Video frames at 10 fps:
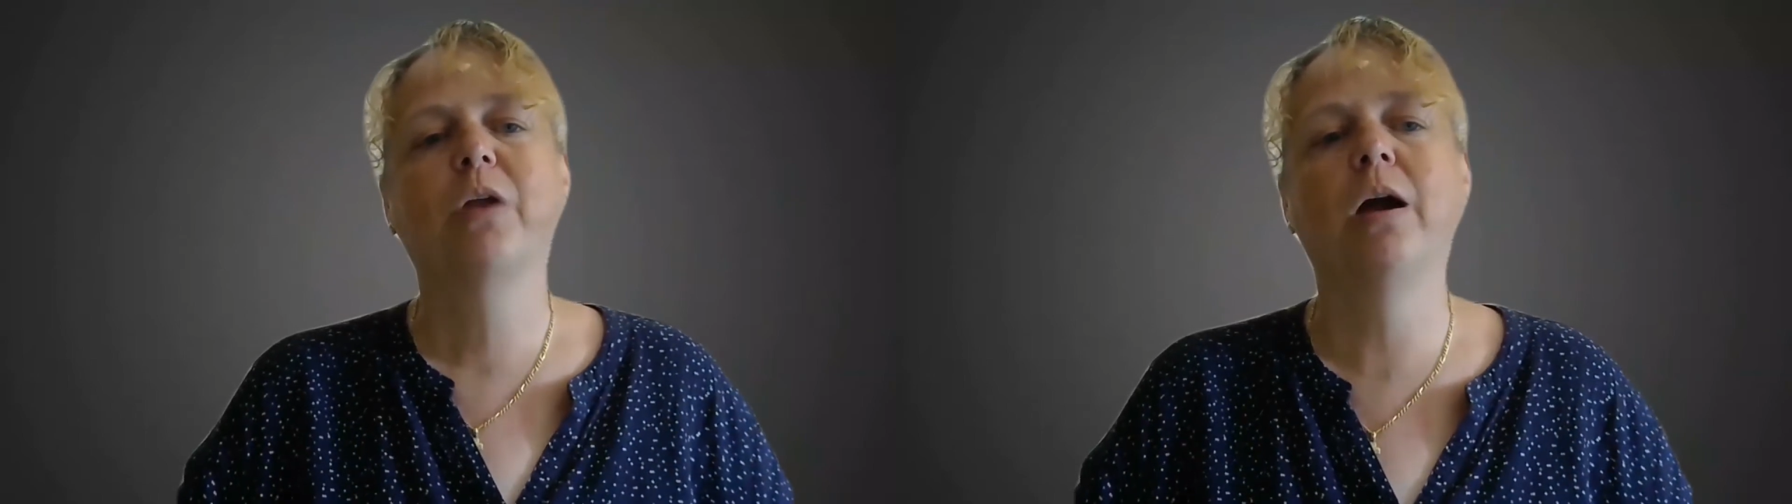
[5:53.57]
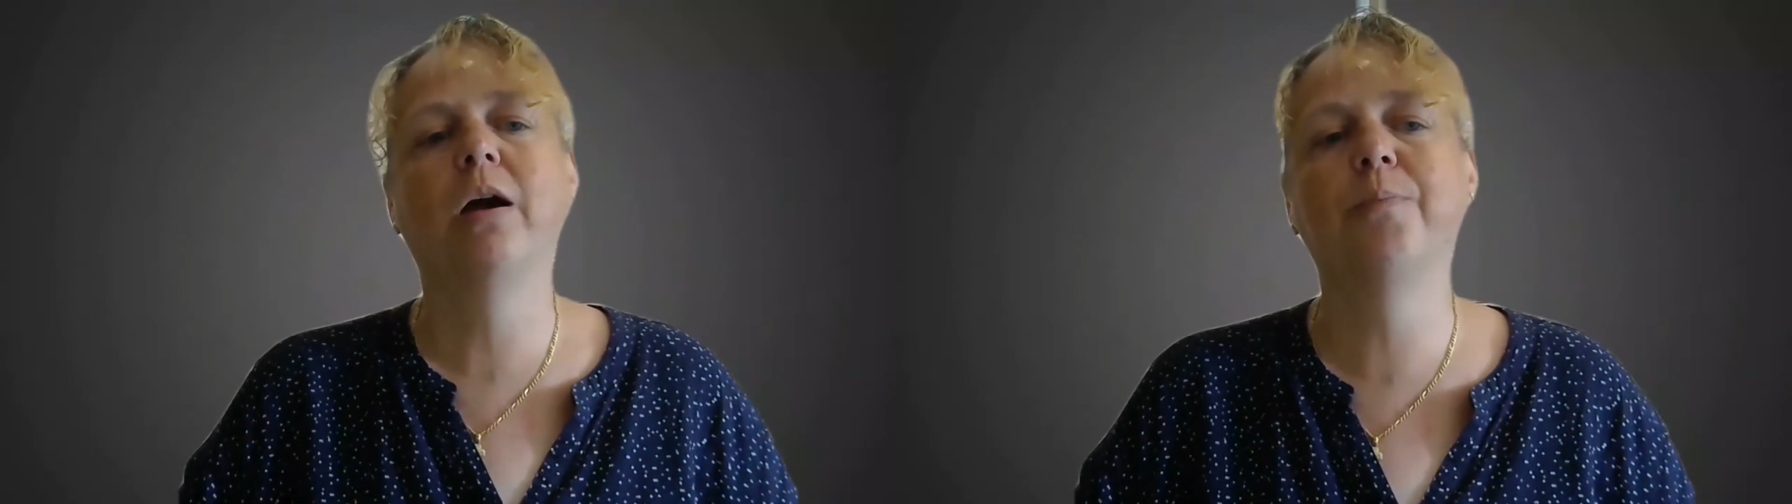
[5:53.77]

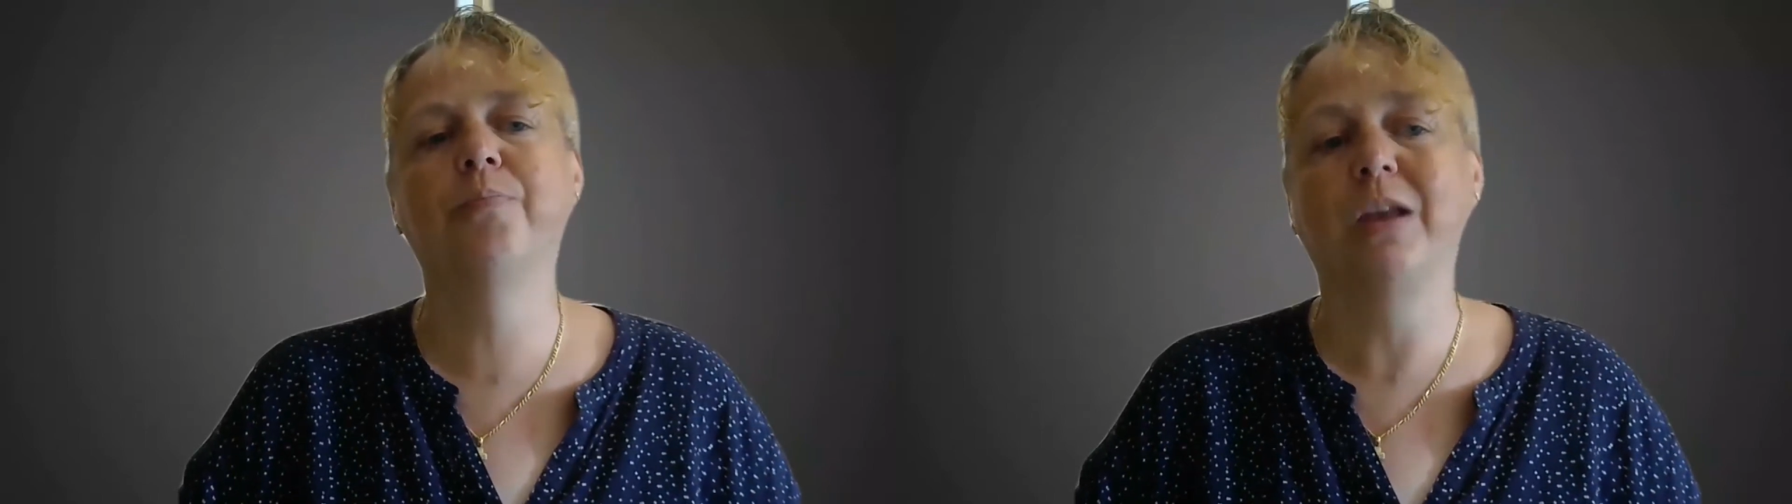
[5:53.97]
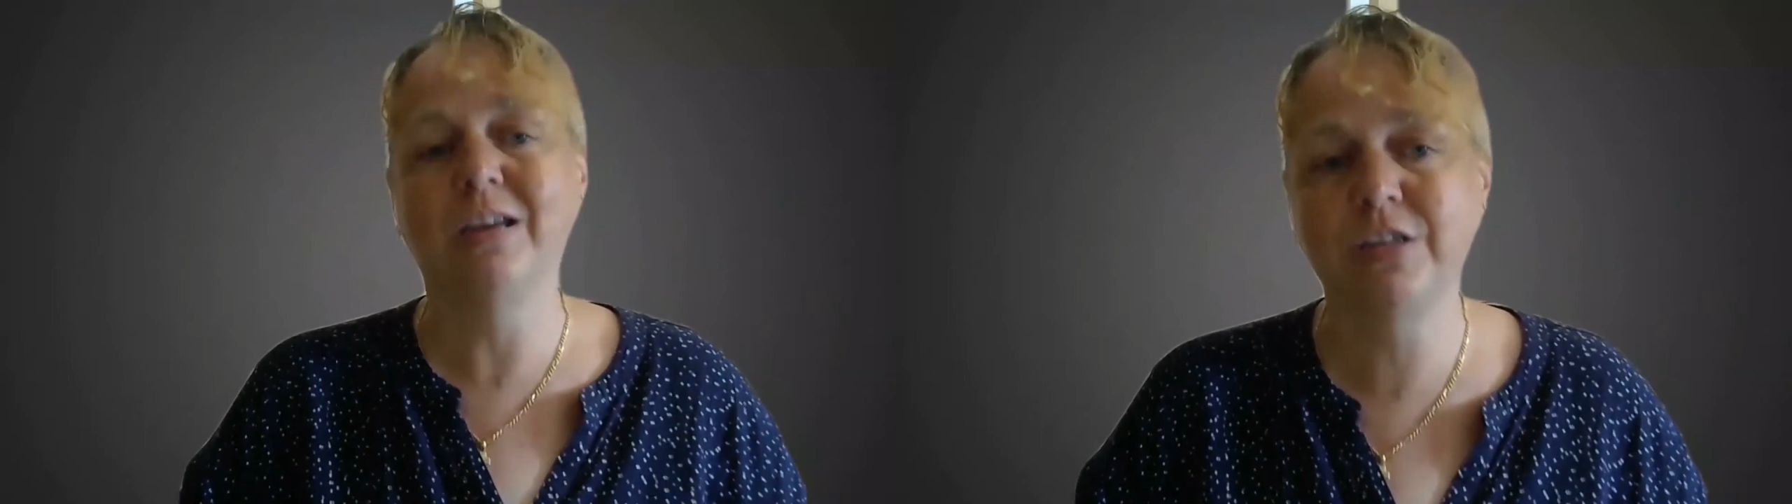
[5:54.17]

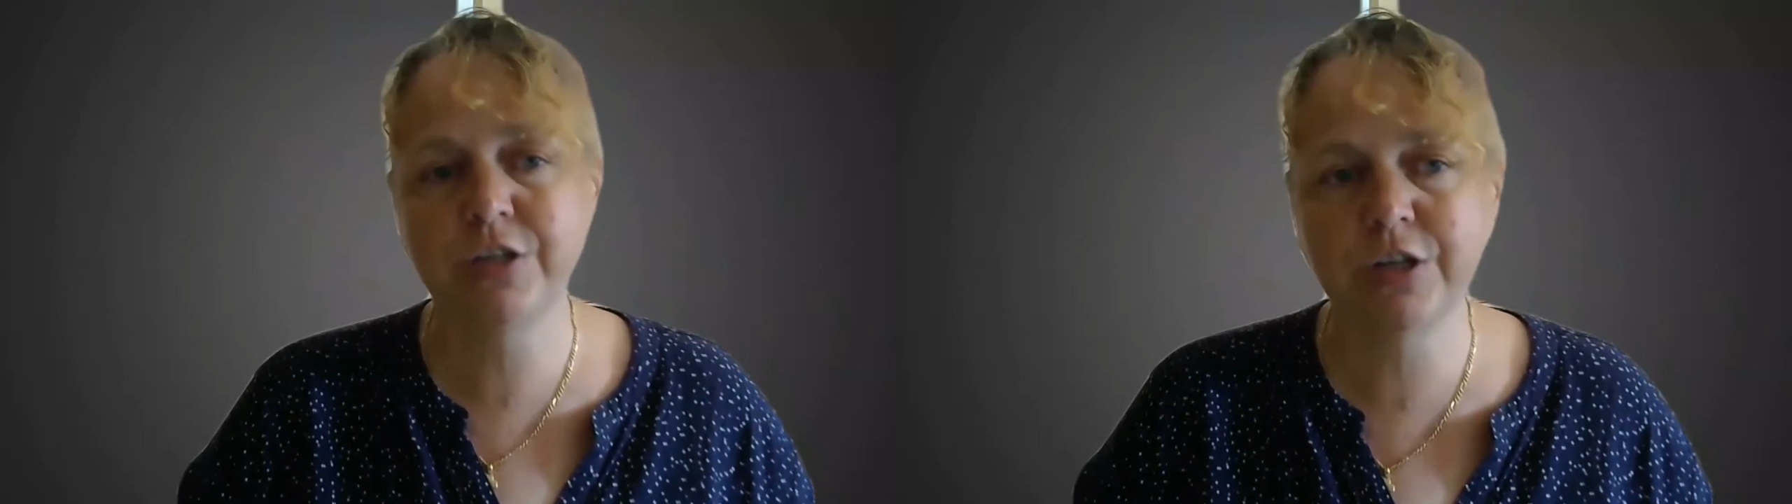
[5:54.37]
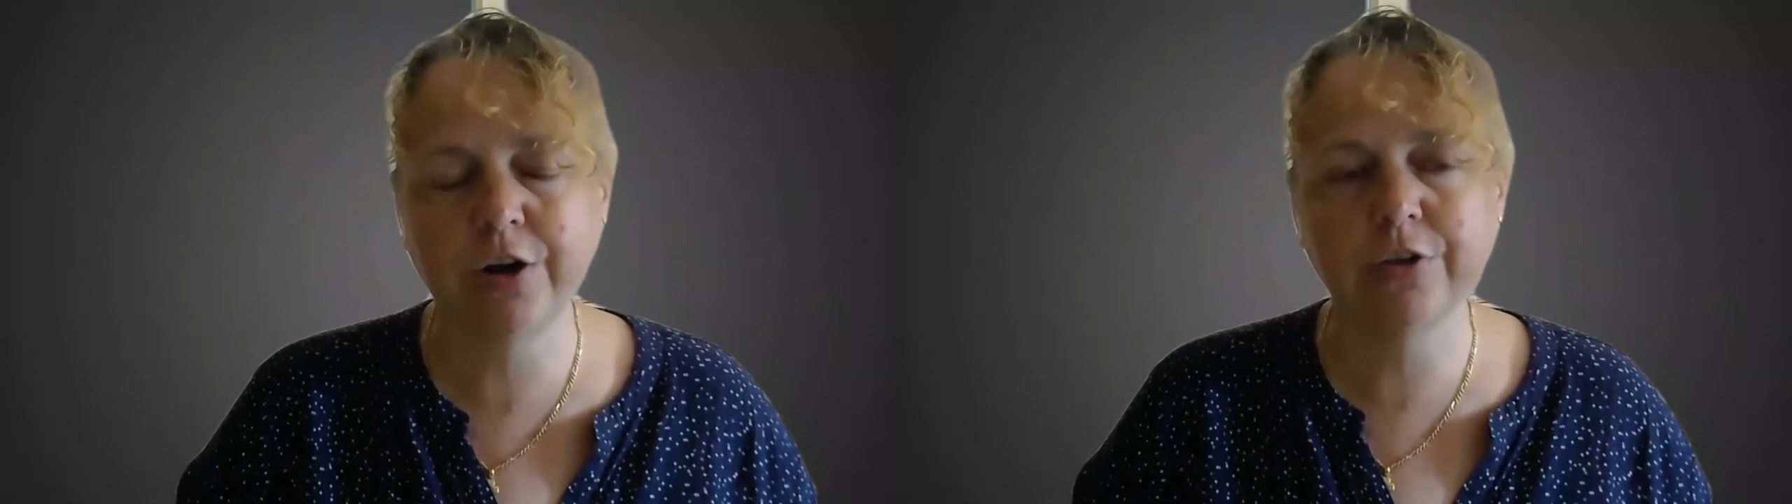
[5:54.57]
As
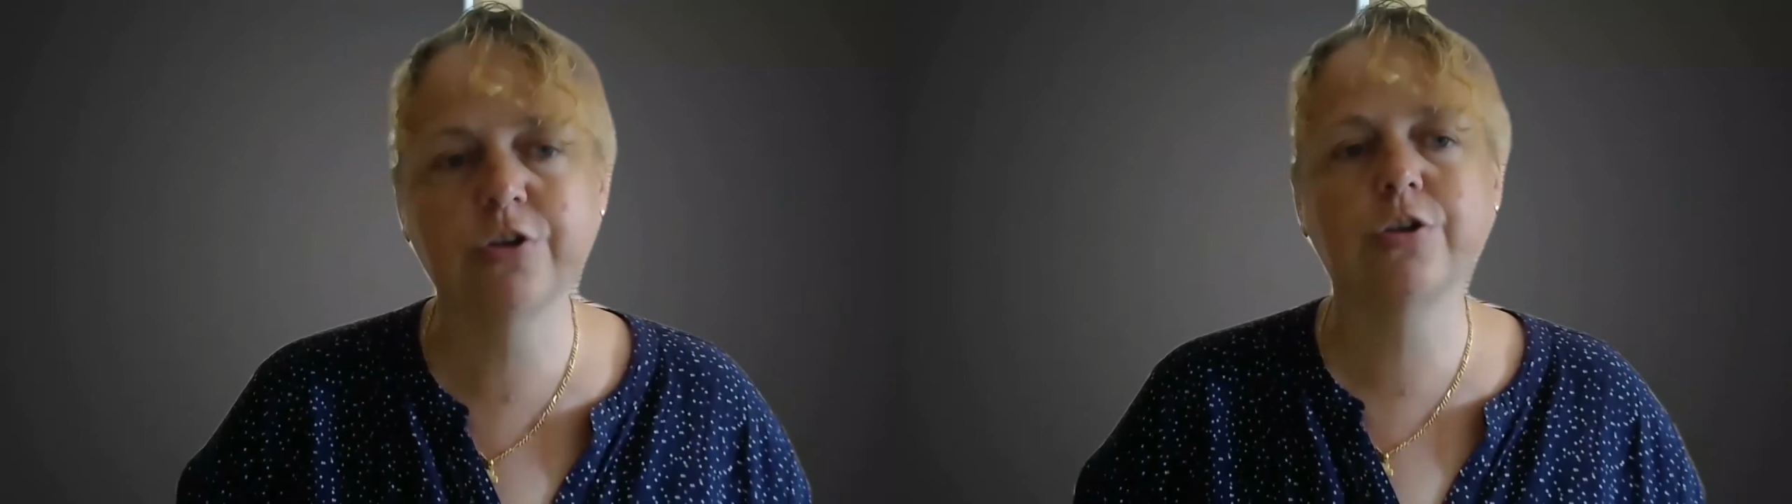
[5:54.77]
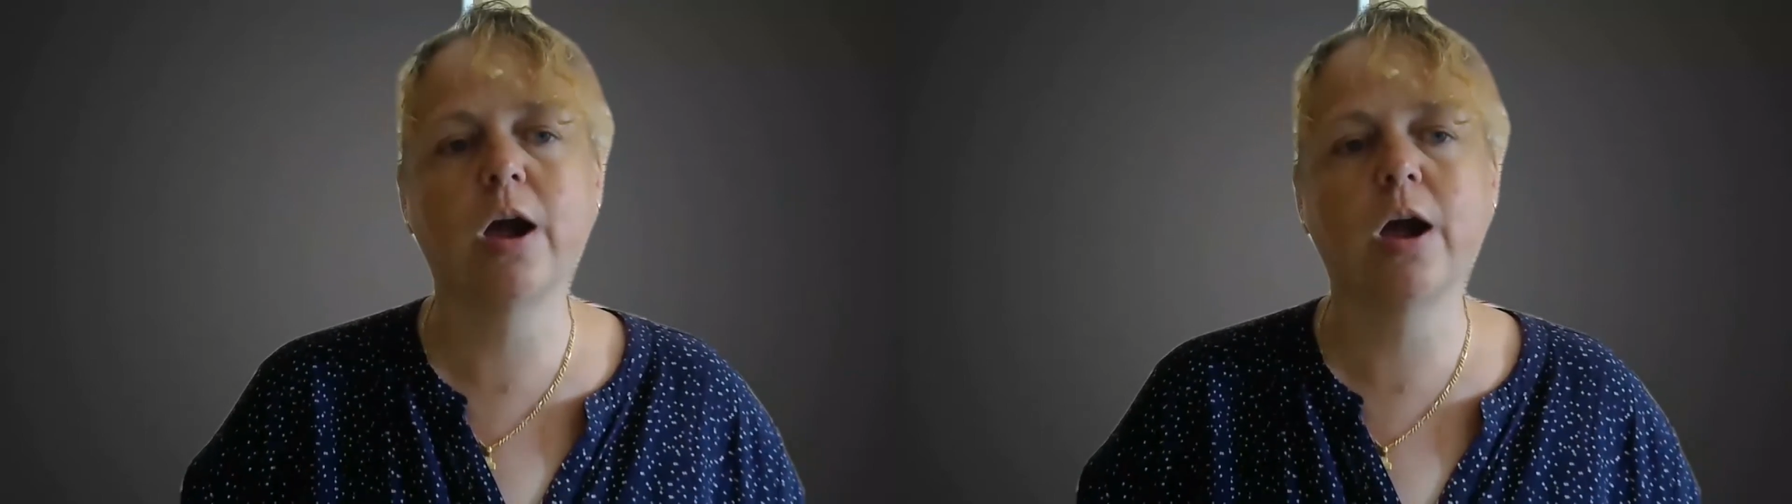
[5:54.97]
such,